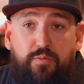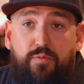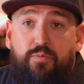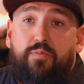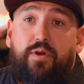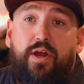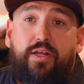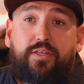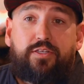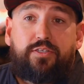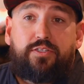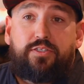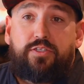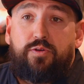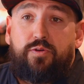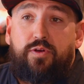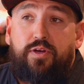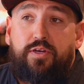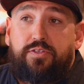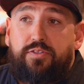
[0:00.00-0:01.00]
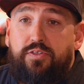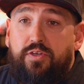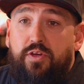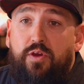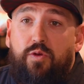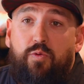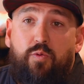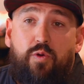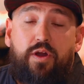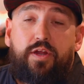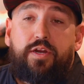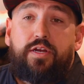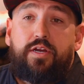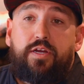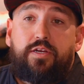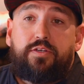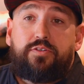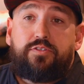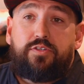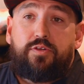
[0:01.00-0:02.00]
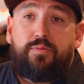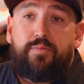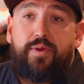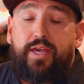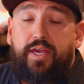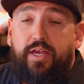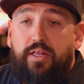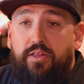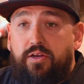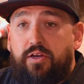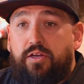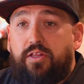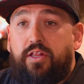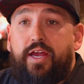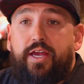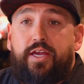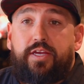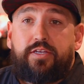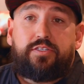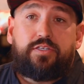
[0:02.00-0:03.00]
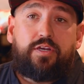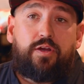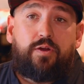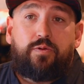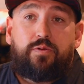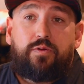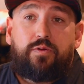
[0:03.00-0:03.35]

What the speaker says: brought this to us, wanting us to make it look like his own.